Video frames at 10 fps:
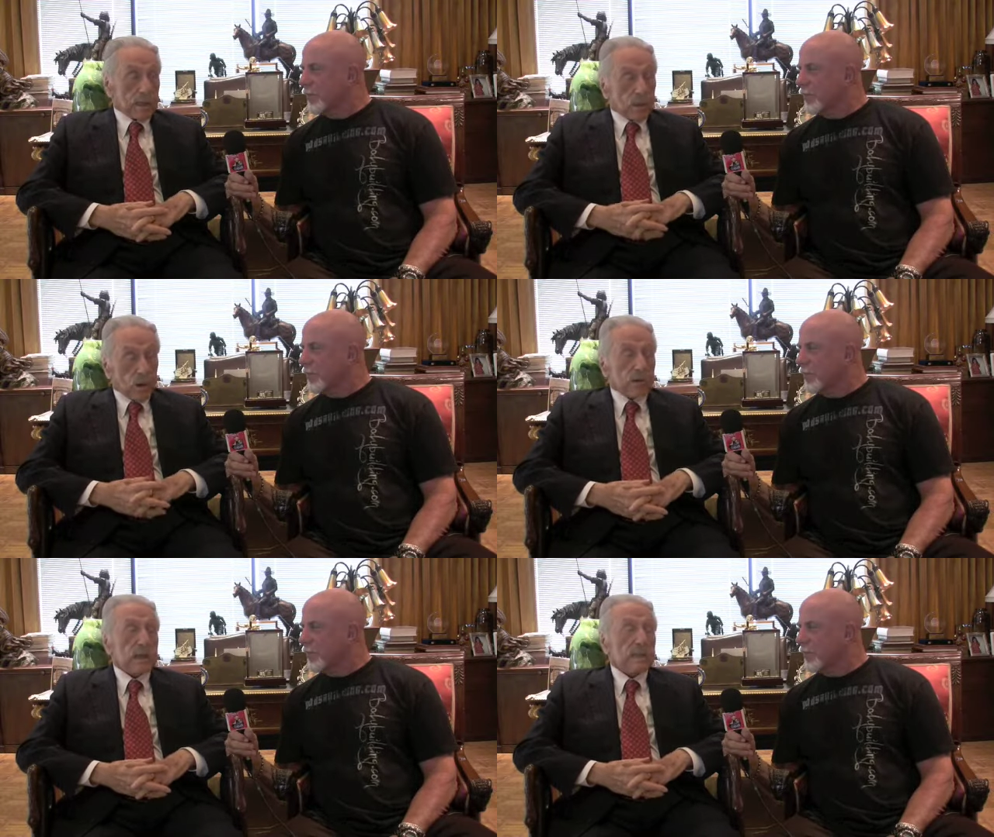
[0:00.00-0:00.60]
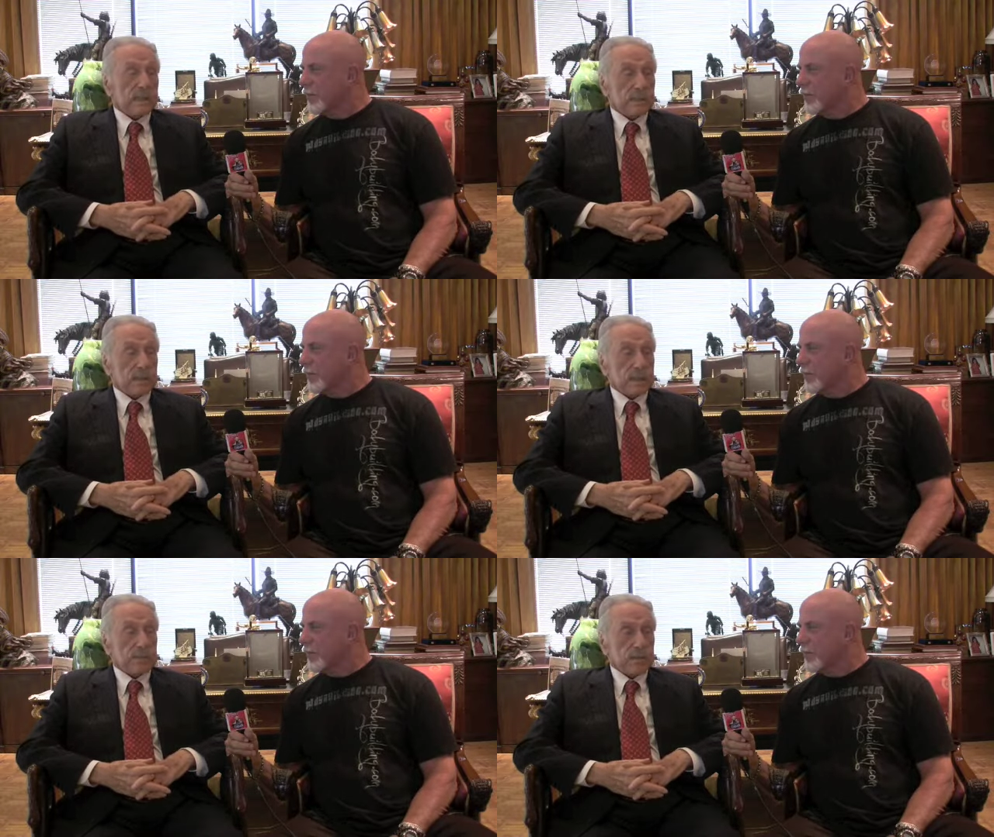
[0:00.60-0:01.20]
Speaker 1: No, he
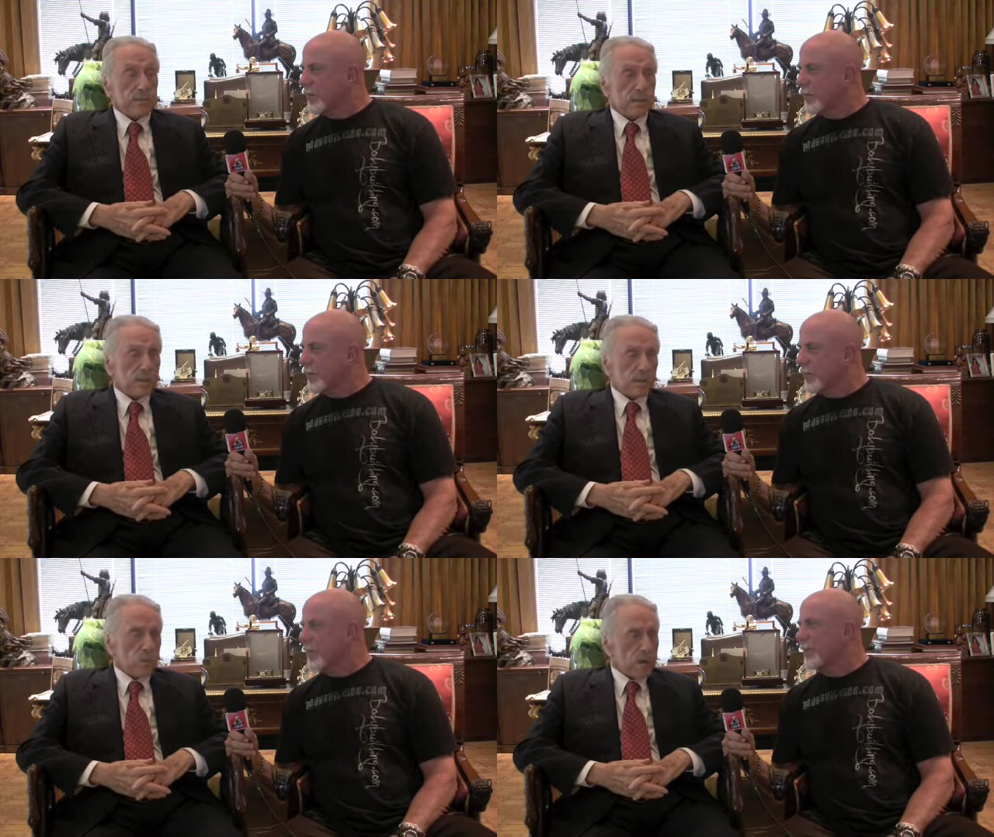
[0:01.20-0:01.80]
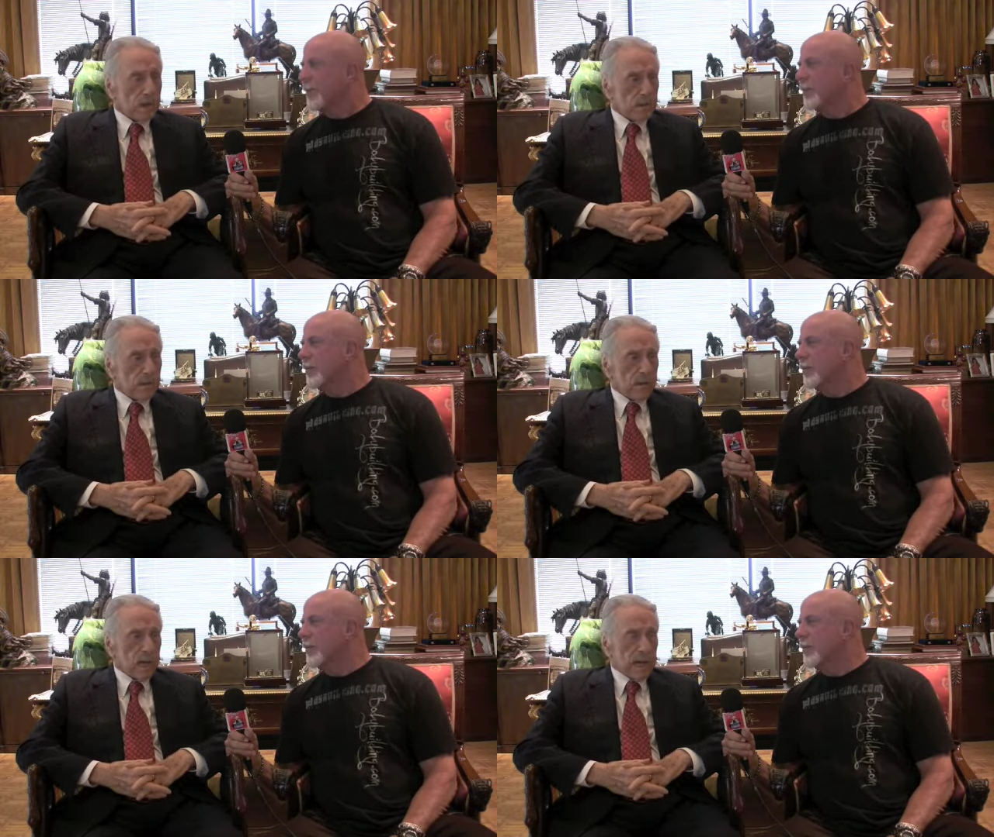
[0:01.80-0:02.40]
said to me, "Mr.
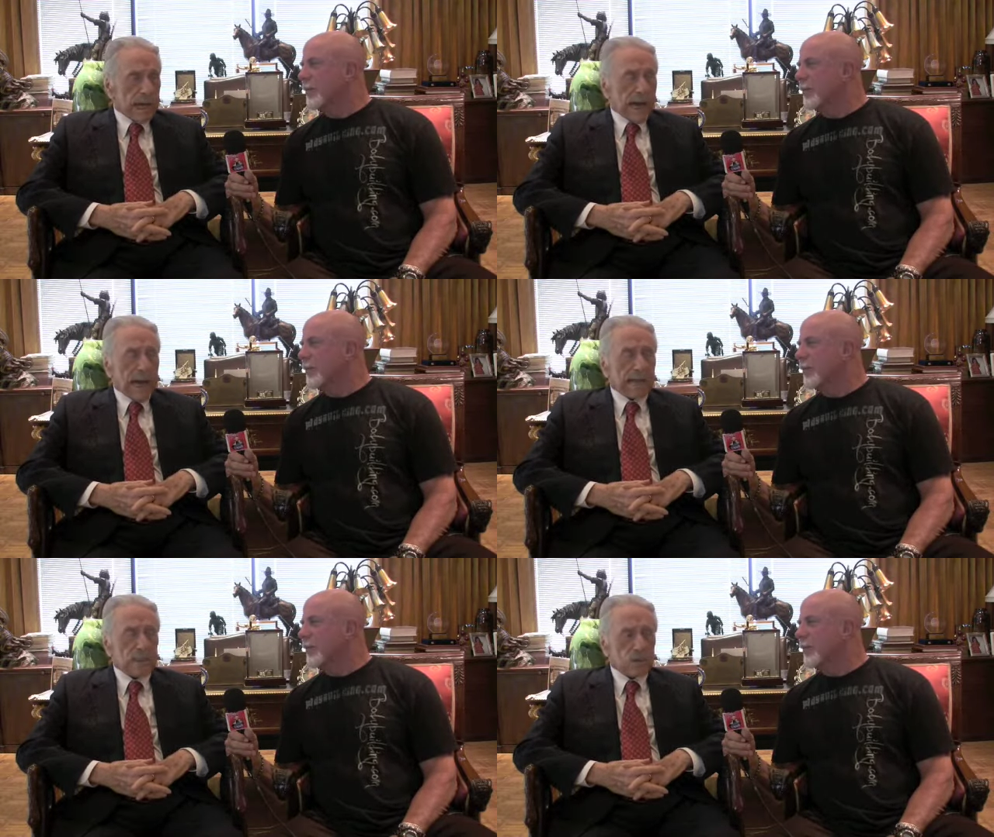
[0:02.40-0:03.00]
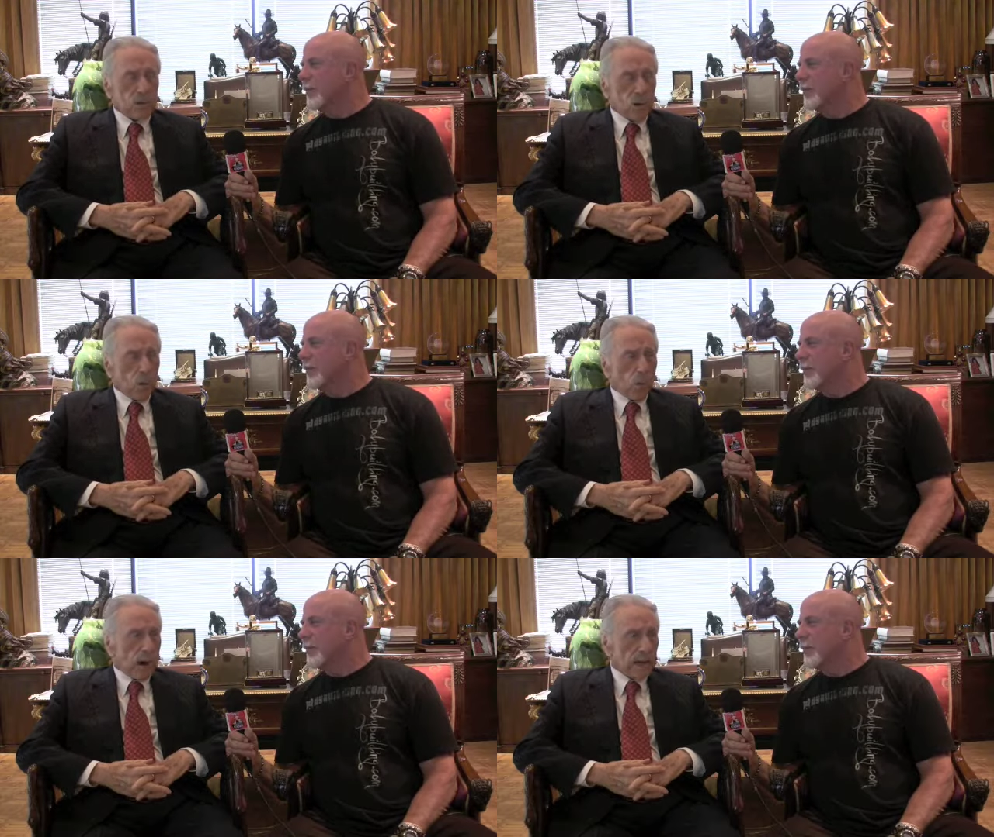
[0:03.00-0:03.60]
Weider, I don't
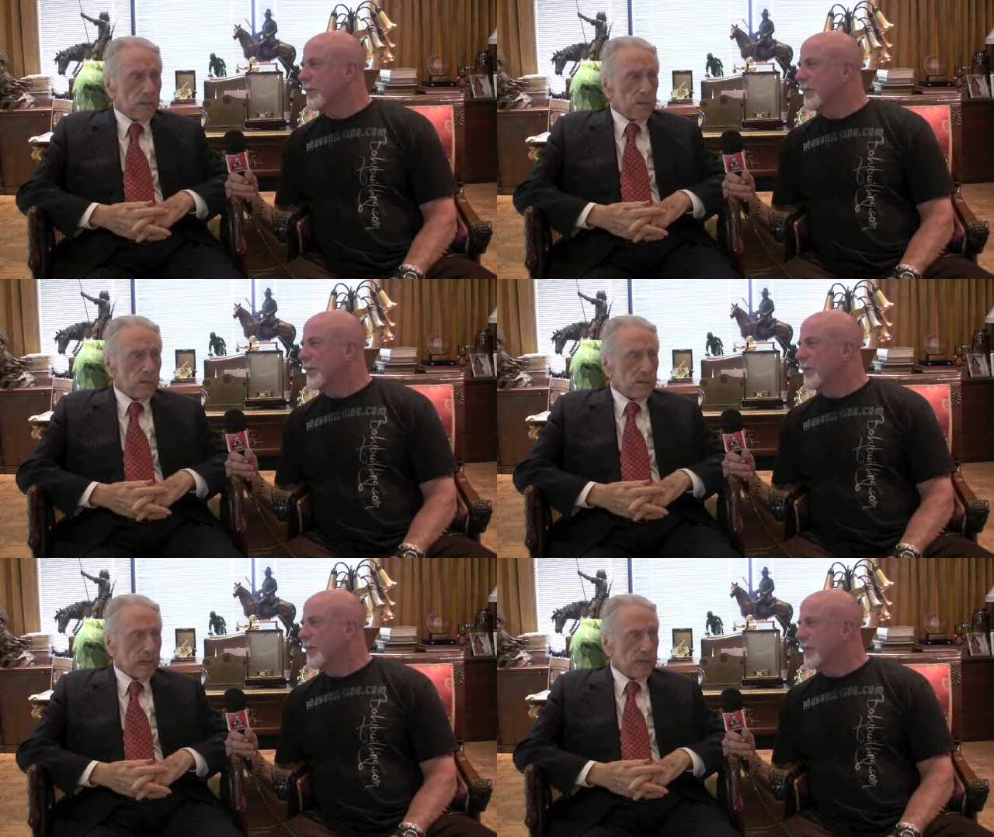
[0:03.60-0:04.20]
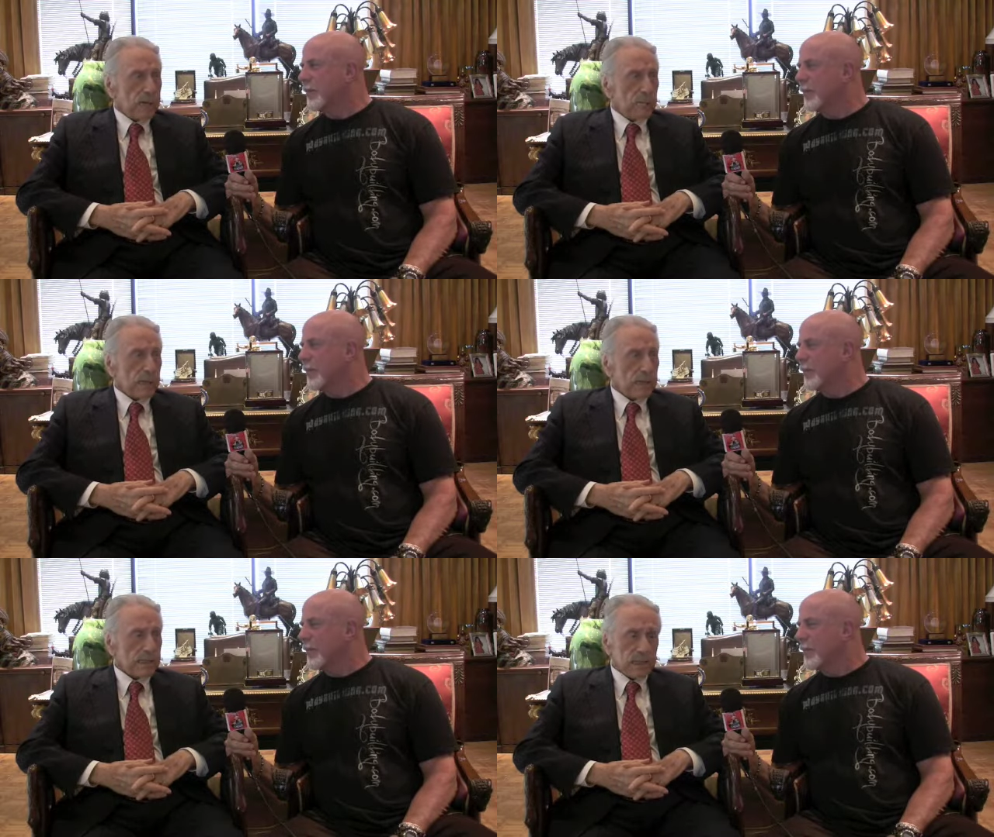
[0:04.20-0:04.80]
know why I took second
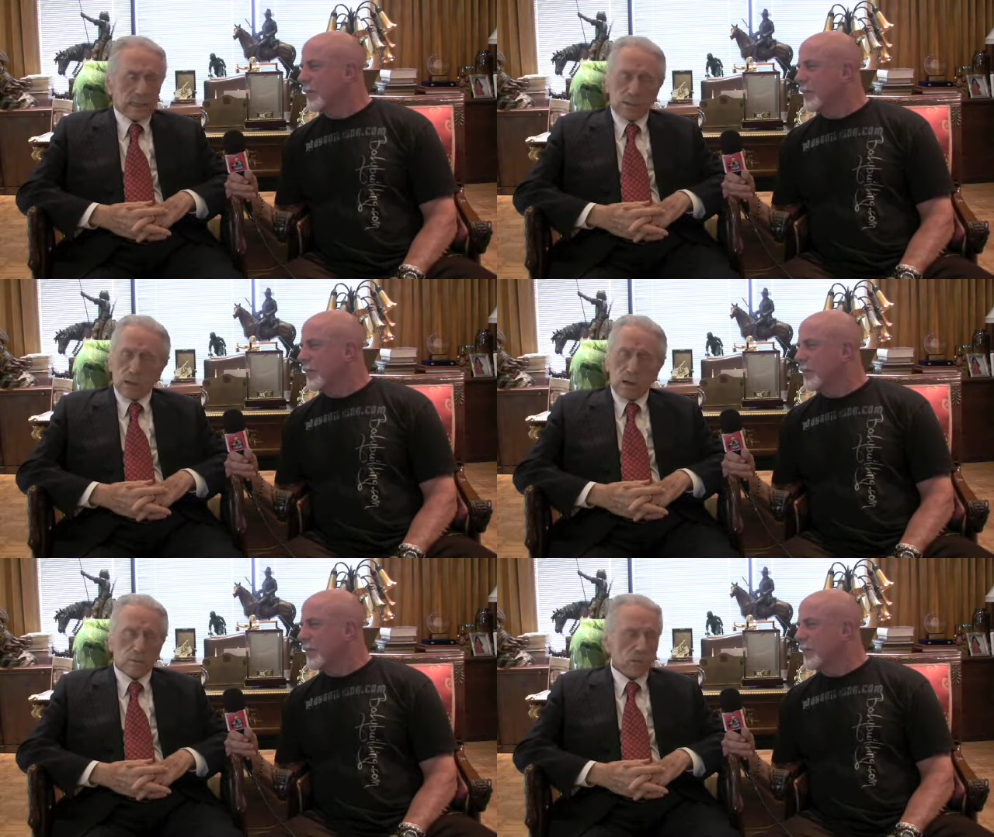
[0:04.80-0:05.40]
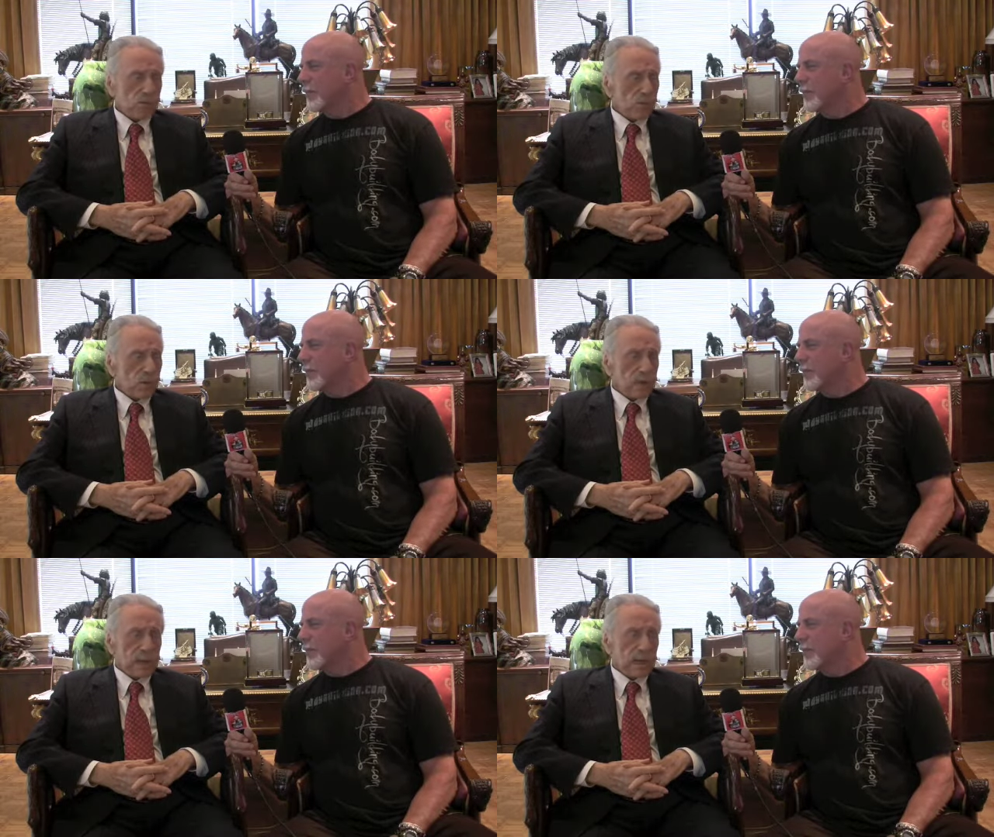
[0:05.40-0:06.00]
place. I always
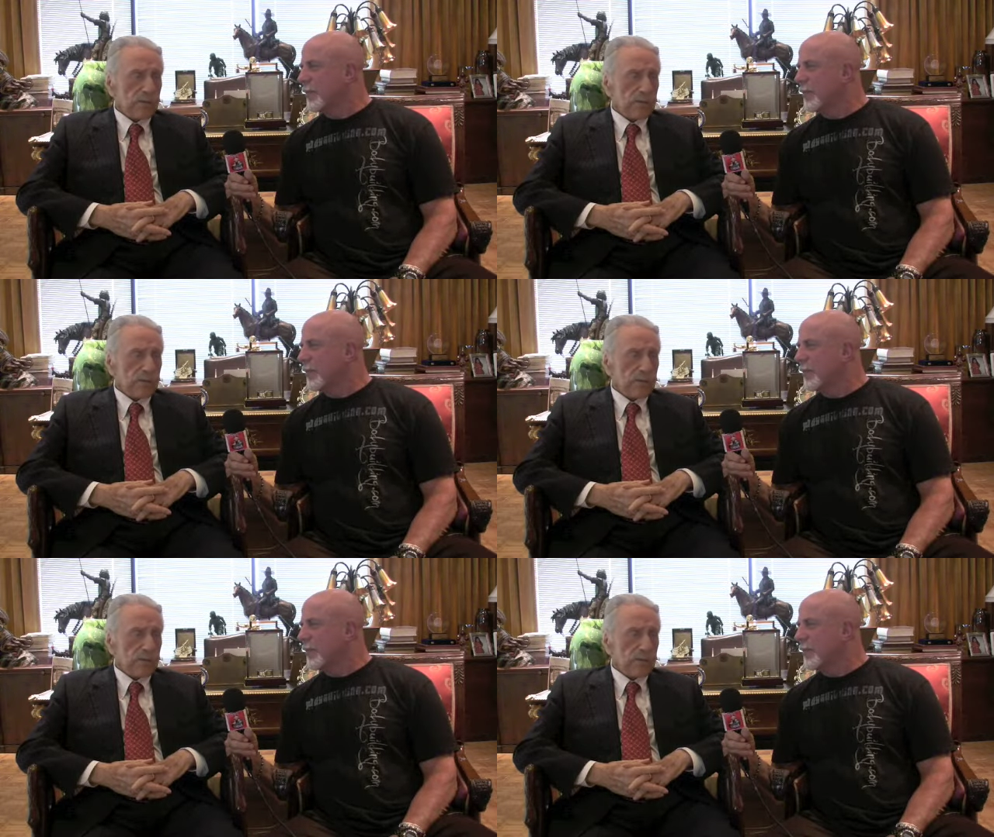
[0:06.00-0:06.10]
win in